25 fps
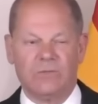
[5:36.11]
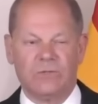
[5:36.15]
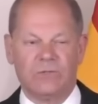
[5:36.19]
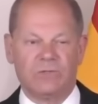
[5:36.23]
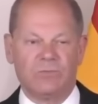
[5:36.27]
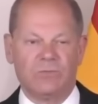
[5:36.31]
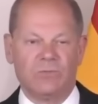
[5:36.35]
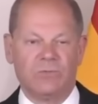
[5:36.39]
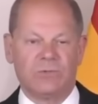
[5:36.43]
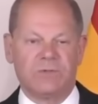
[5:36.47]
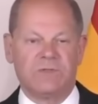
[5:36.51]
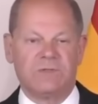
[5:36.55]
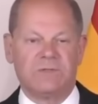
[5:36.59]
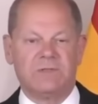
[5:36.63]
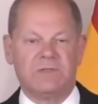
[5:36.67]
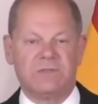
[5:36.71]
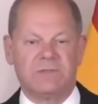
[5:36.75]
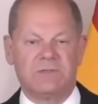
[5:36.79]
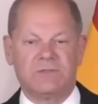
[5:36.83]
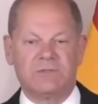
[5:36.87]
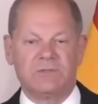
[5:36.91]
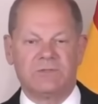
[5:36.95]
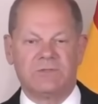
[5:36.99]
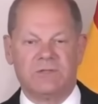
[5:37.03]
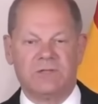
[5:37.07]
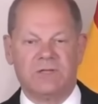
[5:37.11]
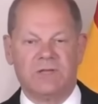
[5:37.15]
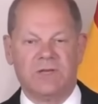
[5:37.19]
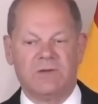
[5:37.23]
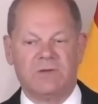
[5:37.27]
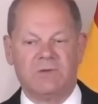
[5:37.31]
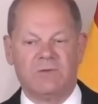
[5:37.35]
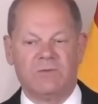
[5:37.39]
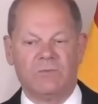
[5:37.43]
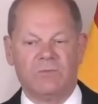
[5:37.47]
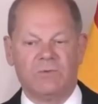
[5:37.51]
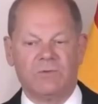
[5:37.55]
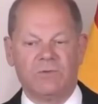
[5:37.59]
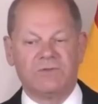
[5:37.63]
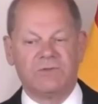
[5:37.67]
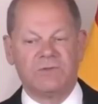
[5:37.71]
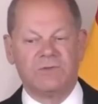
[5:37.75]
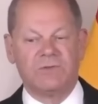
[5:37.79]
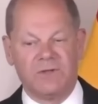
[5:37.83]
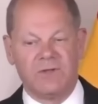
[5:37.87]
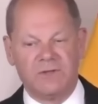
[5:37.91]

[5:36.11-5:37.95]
which was a decision that was